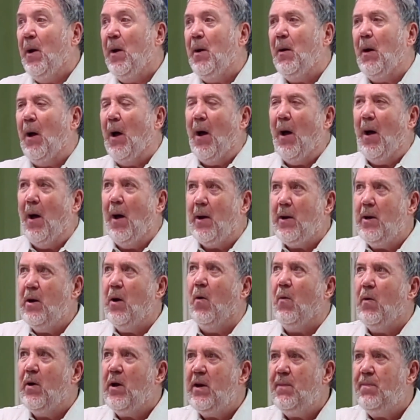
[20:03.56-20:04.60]
uh, you
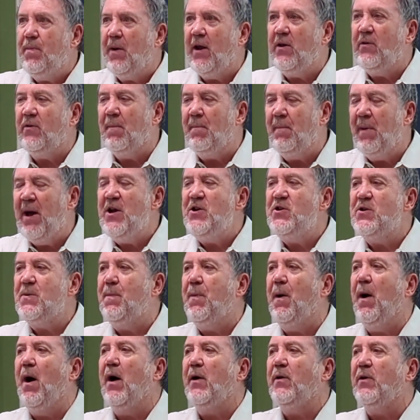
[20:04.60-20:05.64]
know, he plays a major
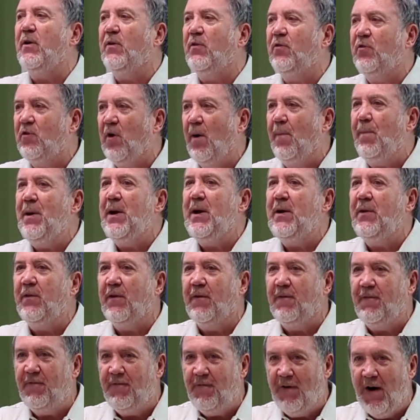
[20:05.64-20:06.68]
part in stopping the
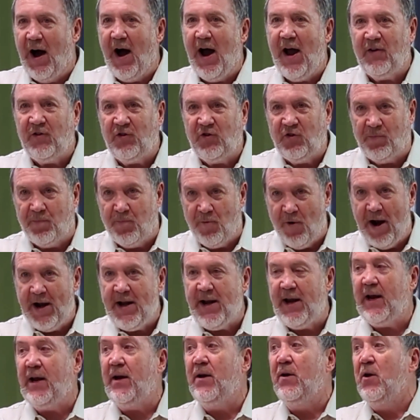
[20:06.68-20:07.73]
fire
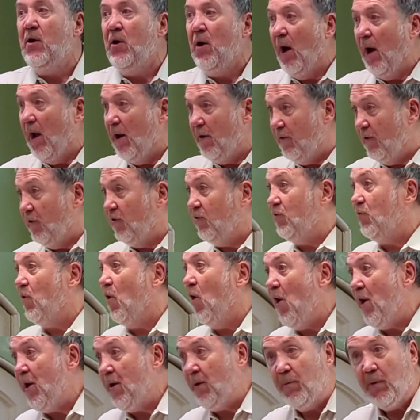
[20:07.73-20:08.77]
spreading and
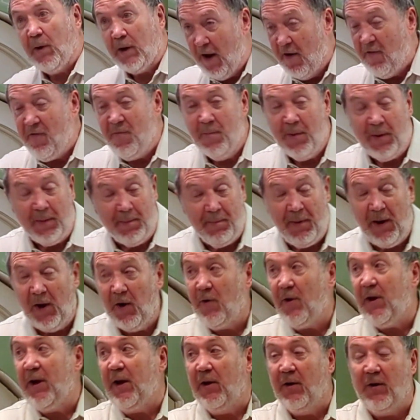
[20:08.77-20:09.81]
destroying the government
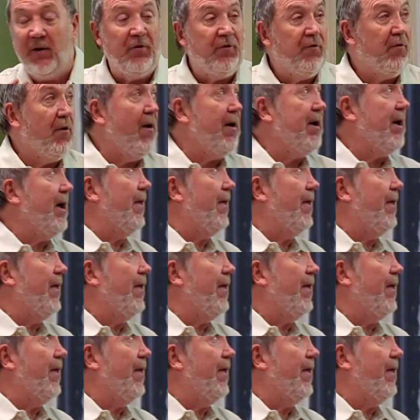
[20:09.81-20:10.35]
building and destroying